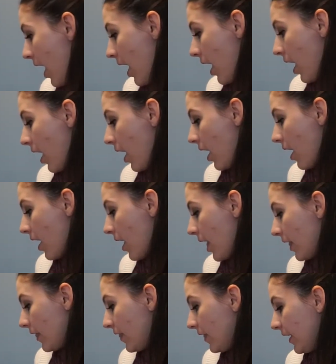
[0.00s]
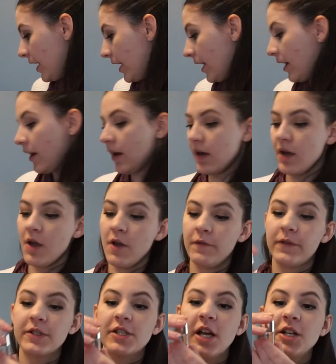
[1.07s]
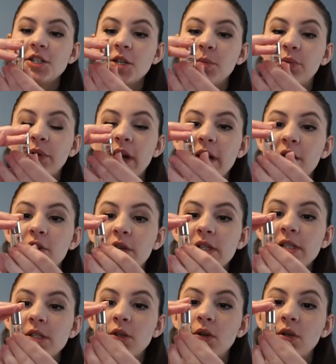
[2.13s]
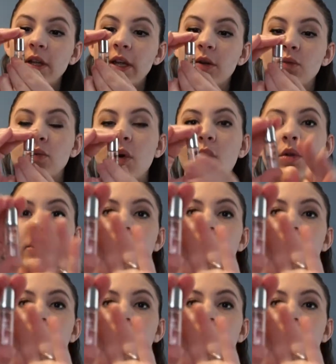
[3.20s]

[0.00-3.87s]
The Versace Bright Crystal like roller